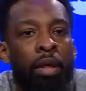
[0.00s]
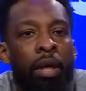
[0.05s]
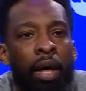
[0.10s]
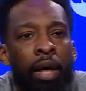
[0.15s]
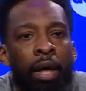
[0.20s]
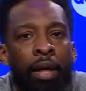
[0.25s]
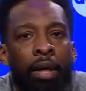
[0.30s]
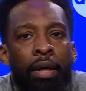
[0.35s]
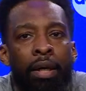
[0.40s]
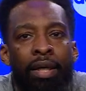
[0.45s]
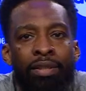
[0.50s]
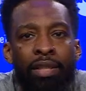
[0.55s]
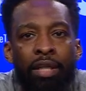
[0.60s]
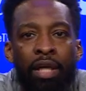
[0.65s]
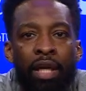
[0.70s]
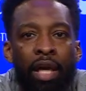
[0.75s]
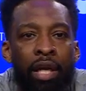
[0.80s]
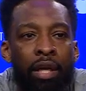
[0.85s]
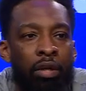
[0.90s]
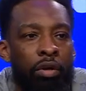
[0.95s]
uh, I've
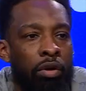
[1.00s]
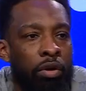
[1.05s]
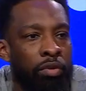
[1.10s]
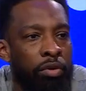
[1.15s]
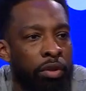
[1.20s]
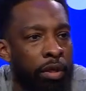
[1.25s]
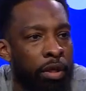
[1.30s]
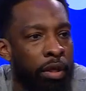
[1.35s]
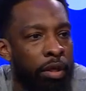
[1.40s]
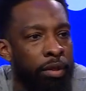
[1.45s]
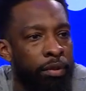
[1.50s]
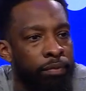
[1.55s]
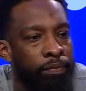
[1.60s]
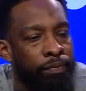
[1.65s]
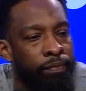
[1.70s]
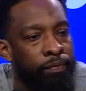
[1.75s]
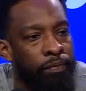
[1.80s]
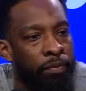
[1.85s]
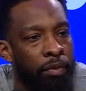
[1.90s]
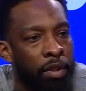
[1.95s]
seen a lot of growth in Aaron,
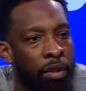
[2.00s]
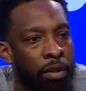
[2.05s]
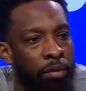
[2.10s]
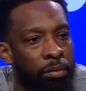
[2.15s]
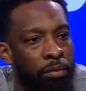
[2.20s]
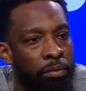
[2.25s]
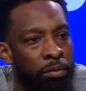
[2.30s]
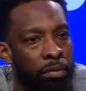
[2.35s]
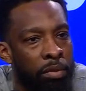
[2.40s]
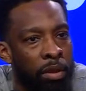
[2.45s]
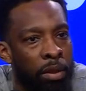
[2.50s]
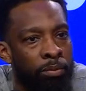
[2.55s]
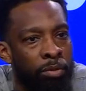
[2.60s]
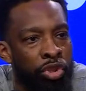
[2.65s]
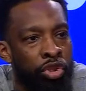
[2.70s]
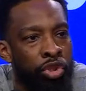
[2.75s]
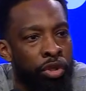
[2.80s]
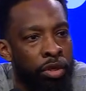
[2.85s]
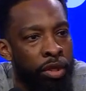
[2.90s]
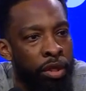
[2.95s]
um,
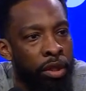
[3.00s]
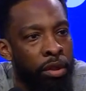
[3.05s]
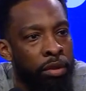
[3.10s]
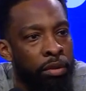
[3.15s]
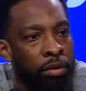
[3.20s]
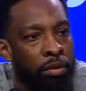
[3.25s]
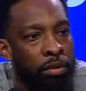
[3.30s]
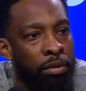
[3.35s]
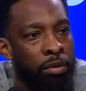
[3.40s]
maturity.